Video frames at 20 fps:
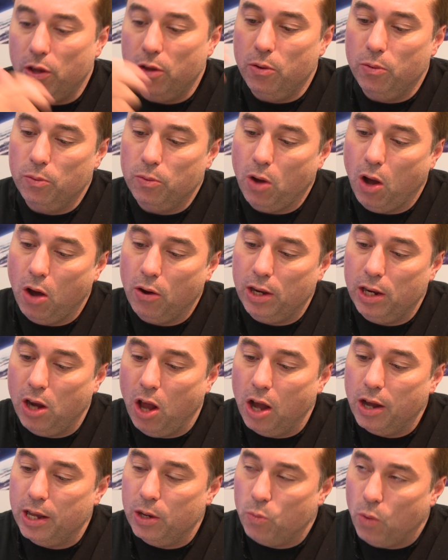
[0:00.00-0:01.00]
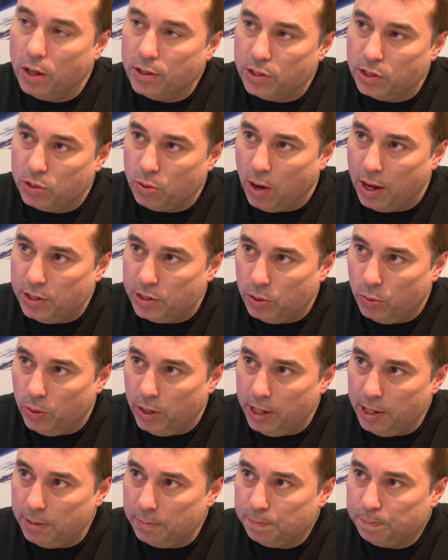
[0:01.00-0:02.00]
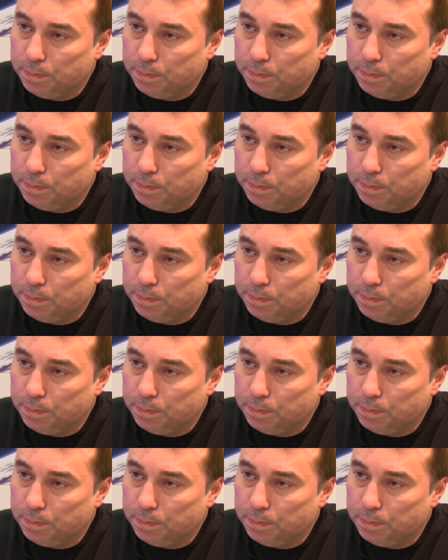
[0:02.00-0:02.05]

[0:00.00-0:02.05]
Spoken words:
you only log in once or twice a week,